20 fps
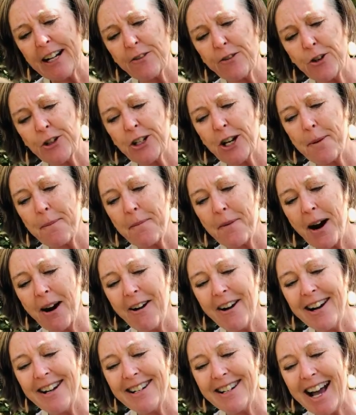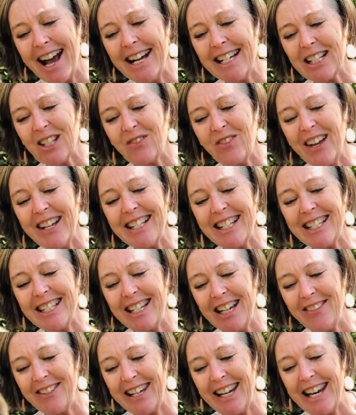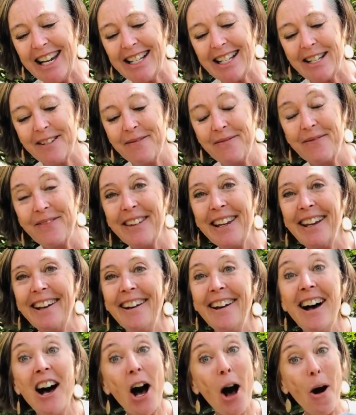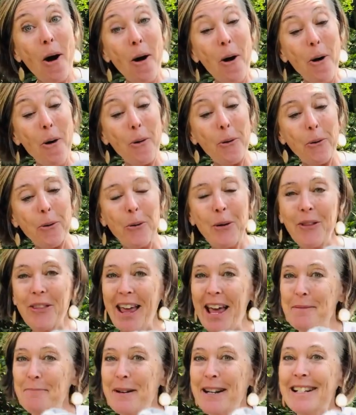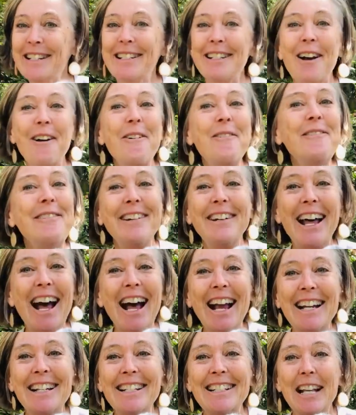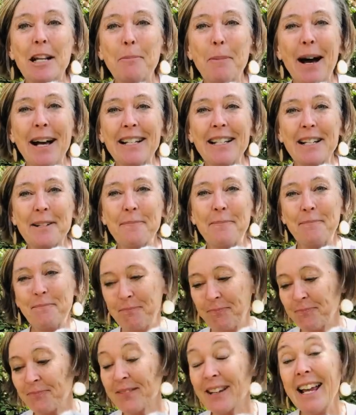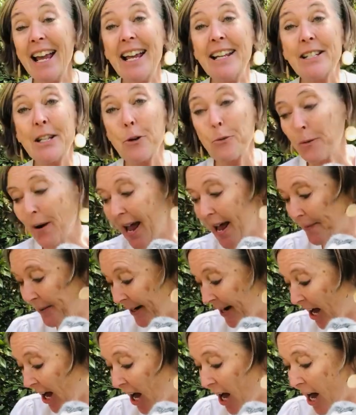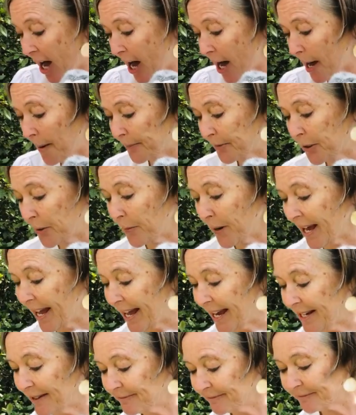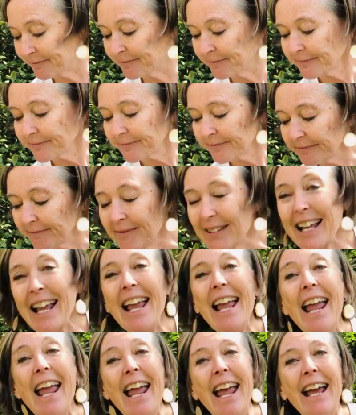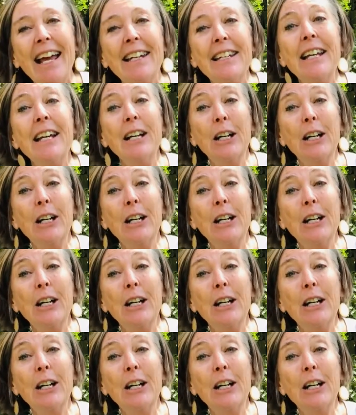for tomorrow night's festivities." "Oh, well, that'd be so nice," said Possum. And so Rabbit hopped away and